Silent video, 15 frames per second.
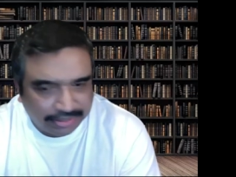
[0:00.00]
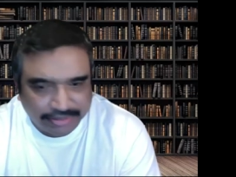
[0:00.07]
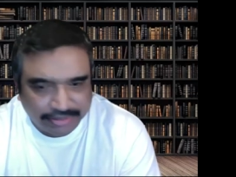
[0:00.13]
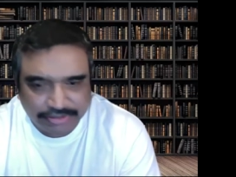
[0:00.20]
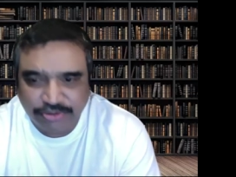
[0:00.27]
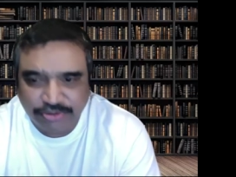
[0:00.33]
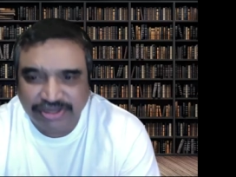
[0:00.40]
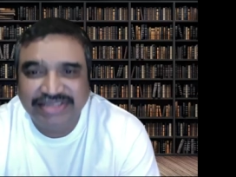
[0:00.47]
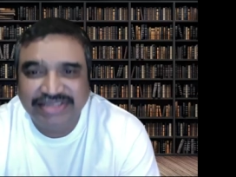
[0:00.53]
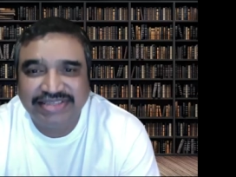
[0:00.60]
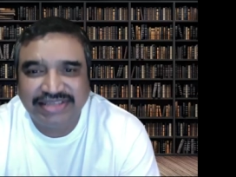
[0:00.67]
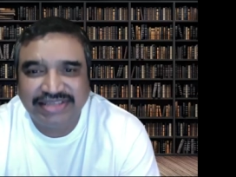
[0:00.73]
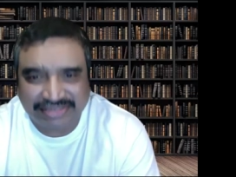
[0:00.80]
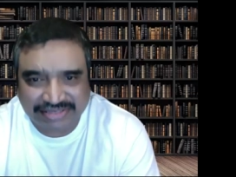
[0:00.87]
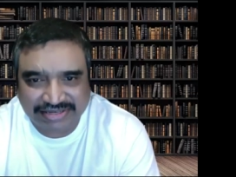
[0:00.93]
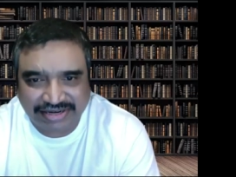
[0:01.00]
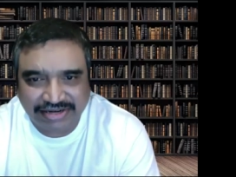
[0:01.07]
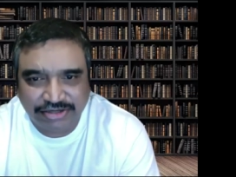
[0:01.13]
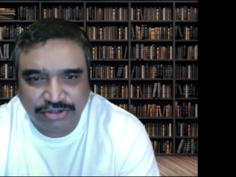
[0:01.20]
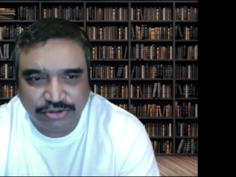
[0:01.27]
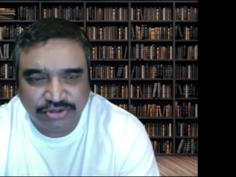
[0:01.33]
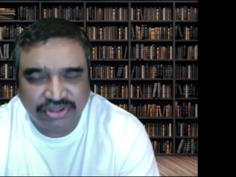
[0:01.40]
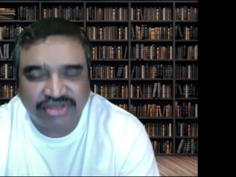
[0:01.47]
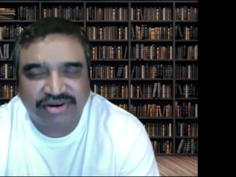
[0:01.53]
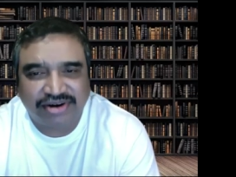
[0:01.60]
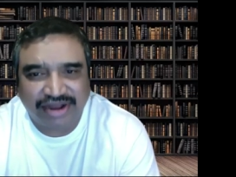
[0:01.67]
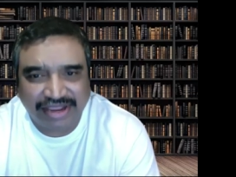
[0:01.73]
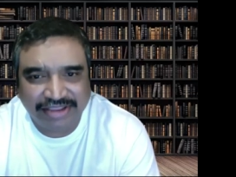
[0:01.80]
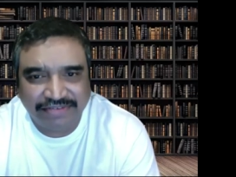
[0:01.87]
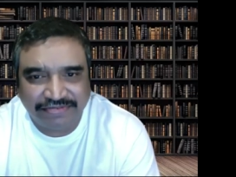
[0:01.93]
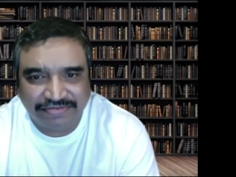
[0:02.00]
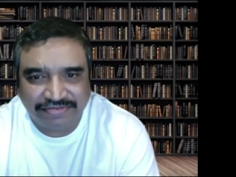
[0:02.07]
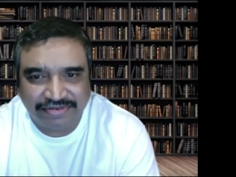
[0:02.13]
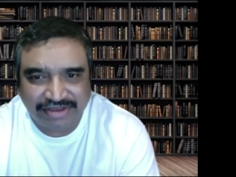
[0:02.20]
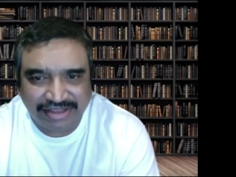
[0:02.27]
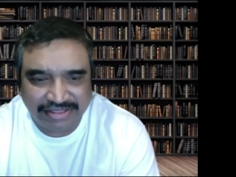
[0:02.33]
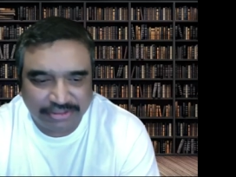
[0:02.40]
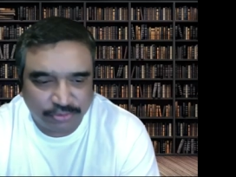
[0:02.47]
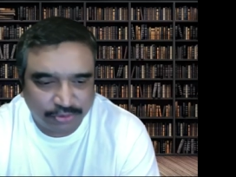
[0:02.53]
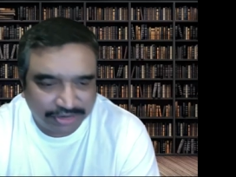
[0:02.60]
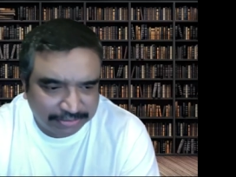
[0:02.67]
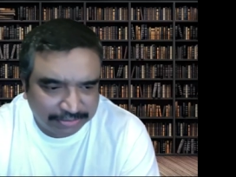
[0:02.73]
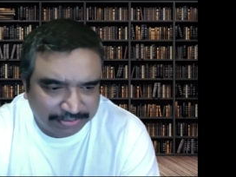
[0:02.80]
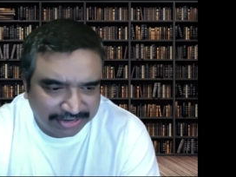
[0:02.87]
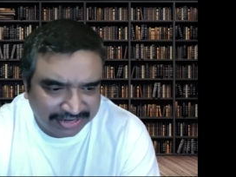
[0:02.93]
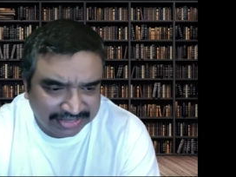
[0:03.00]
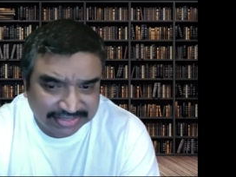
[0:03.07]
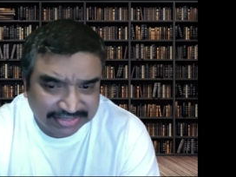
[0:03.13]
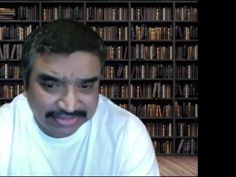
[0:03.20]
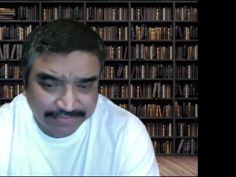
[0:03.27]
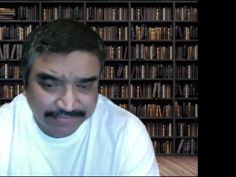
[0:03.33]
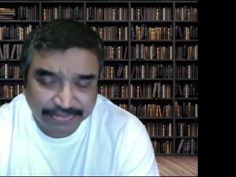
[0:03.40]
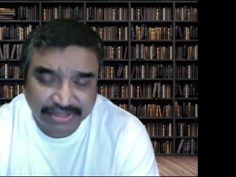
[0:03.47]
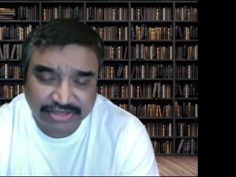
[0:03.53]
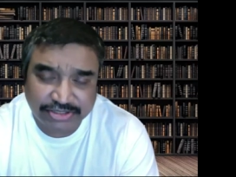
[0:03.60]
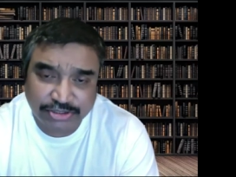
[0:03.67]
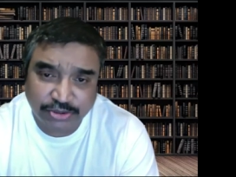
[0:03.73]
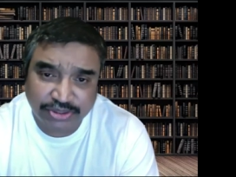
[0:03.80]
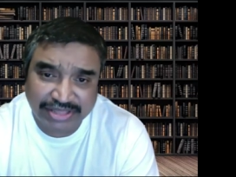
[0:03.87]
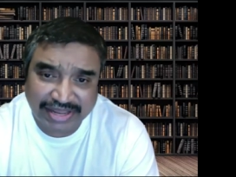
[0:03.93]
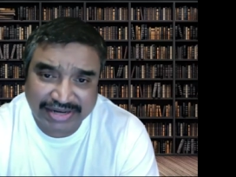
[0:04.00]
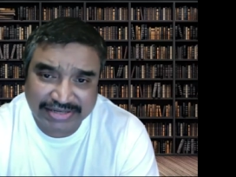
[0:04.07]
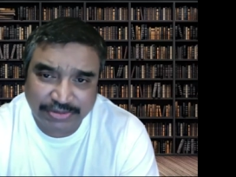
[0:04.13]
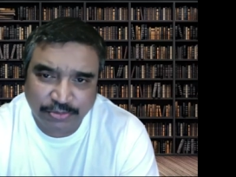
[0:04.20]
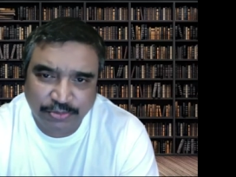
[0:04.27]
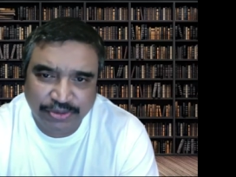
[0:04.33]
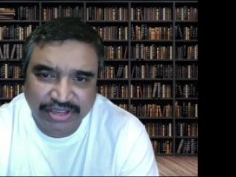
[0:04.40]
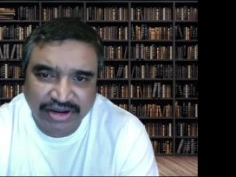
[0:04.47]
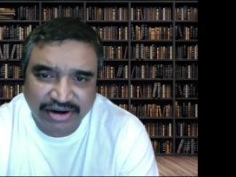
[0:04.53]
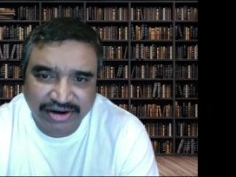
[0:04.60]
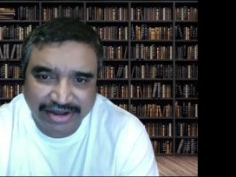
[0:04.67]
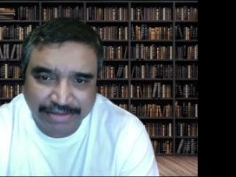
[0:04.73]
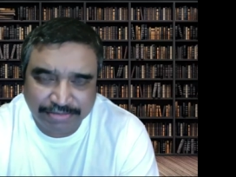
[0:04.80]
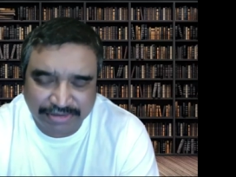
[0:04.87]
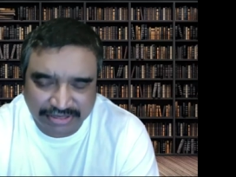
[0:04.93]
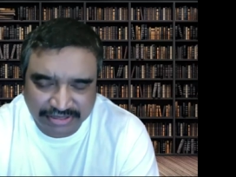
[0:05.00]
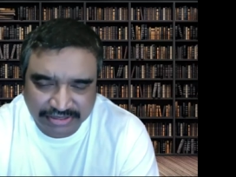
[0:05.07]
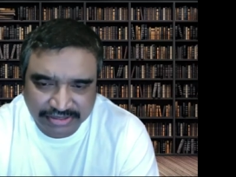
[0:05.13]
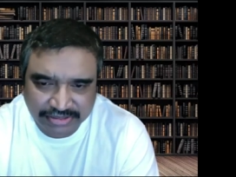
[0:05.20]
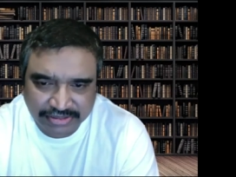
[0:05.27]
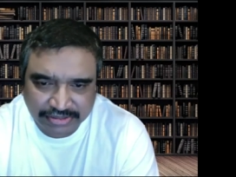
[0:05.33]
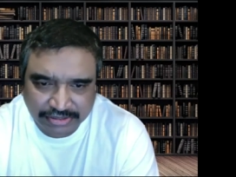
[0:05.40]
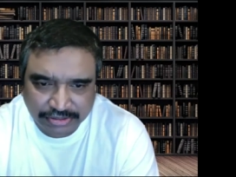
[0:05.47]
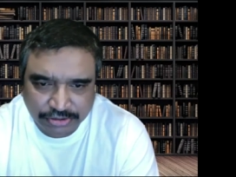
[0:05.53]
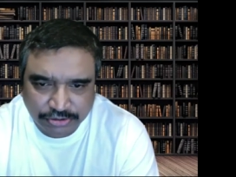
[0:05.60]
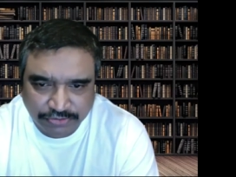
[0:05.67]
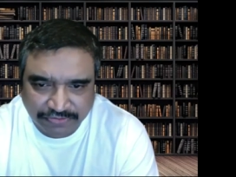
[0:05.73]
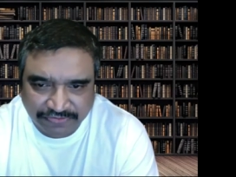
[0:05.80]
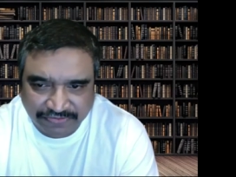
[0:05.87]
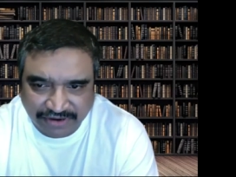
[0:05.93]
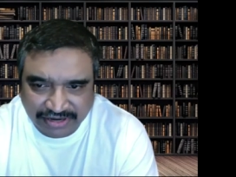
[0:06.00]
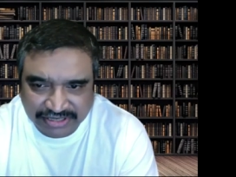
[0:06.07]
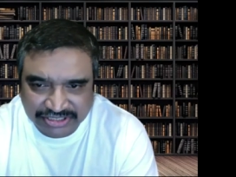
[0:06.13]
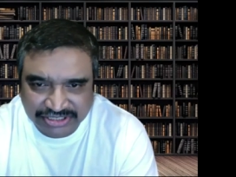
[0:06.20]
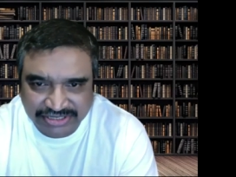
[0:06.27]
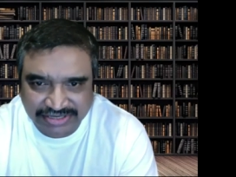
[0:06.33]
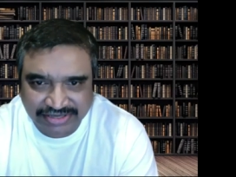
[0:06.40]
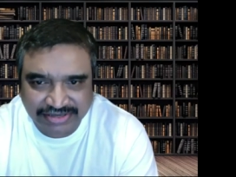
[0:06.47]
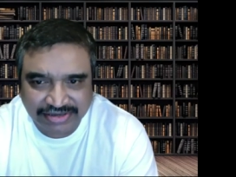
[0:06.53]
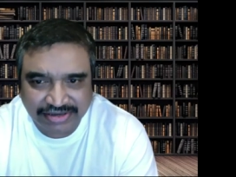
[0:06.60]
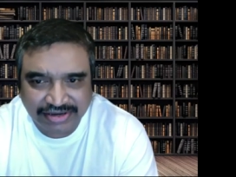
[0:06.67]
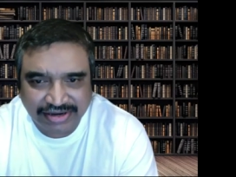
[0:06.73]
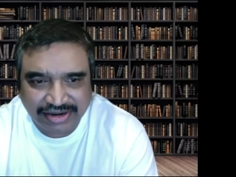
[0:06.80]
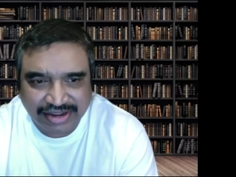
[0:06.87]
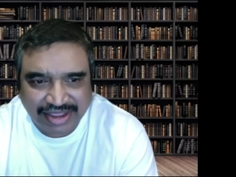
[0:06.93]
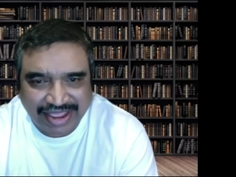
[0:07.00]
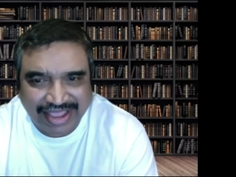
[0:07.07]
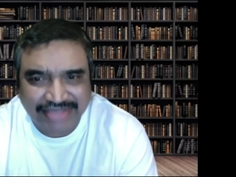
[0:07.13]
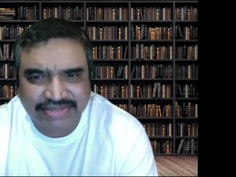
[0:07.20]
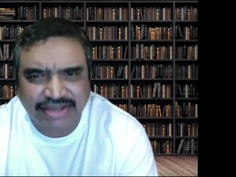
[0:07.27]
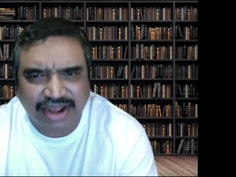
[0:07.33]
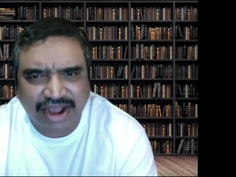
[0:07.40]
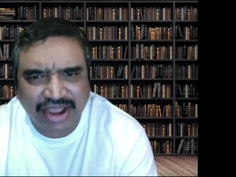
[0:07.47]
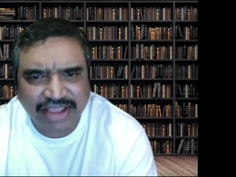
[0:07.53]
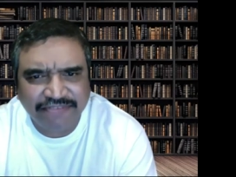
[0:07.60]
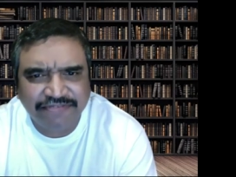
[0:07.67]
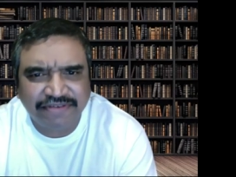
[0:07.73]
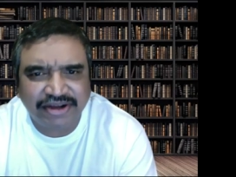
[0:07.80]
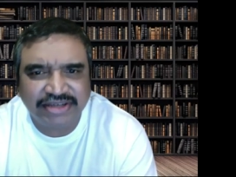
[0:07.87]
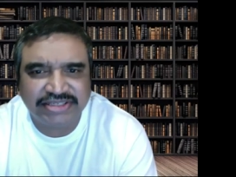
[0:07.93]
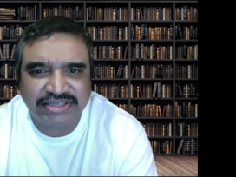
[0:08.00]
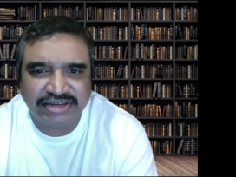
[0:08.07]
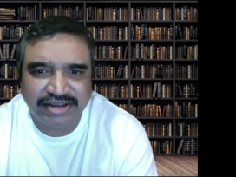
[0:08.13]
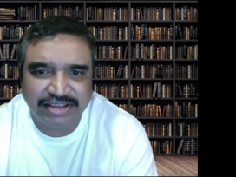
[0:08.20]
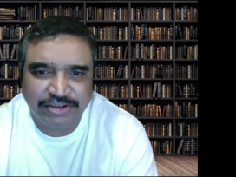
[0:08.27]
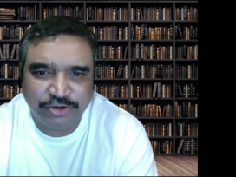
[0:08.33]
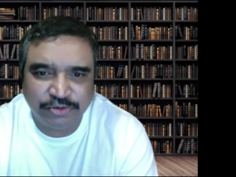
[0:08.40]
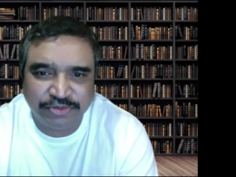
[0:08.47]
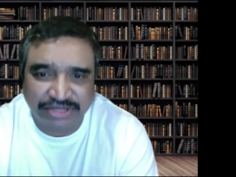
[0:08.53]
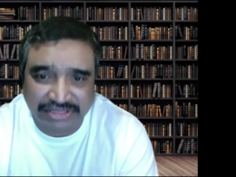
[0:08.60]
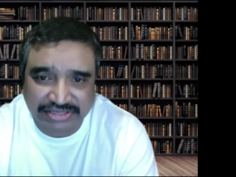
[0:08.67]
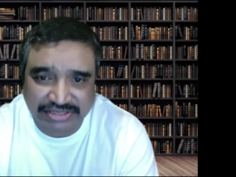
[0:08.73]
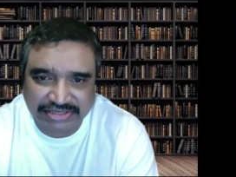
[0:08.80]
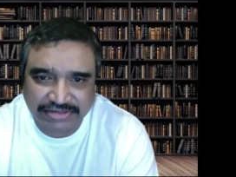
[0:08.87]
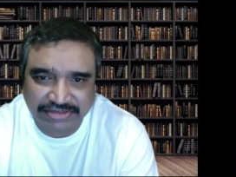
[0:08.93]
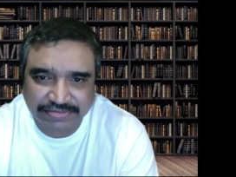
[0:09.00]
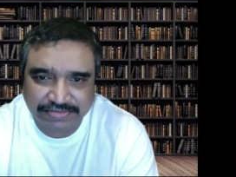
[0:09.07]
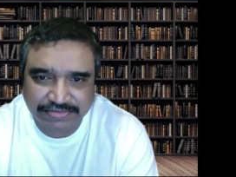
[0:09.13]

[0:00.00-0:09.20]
exist and to thrive in the workplace, so that we are able to function as high-functioning humans,